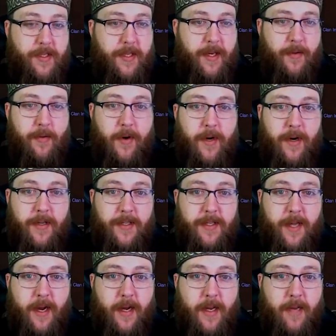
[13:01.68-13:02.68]
thing where it's
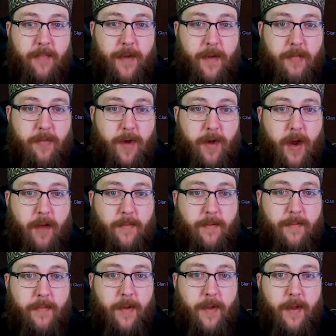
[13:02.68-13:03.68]
not going to be a
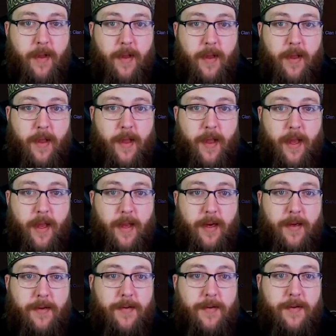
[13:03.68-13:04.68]
problem.
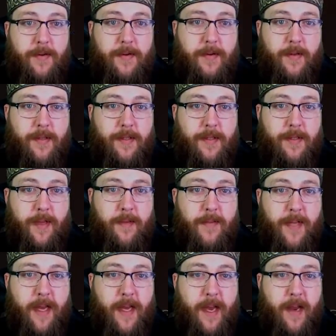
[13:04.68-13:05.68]
And
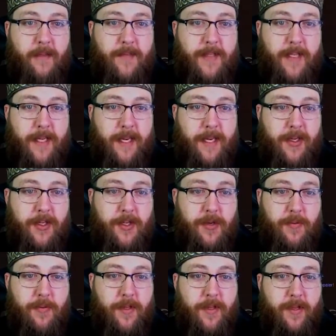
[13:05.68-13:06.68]
Sometimes the
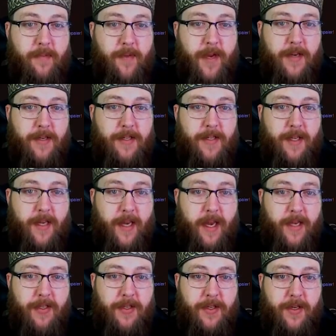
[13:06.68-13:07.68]
issue with the mages, like
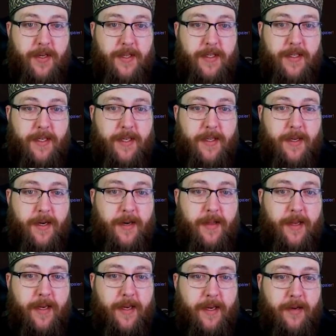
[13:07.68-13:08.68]
as you can see there,
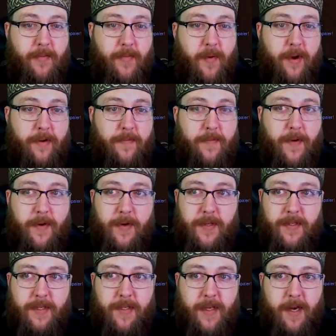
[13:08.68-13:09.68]
they didn't want to
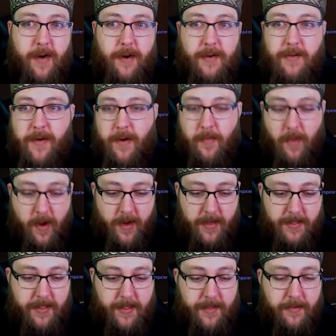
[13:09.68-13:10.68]
focus the character I
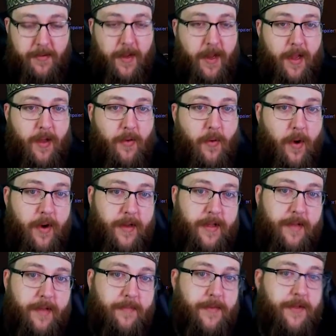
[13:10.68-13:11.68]
wanted to, wanted
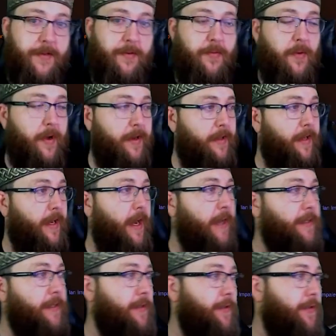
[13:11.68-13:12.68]
them to. One of the
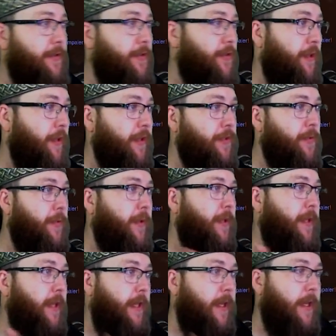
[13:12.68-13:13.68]
nice little tricks
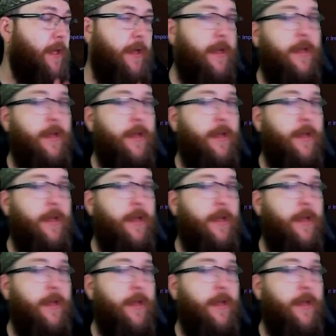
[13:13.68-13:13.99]
with the uh,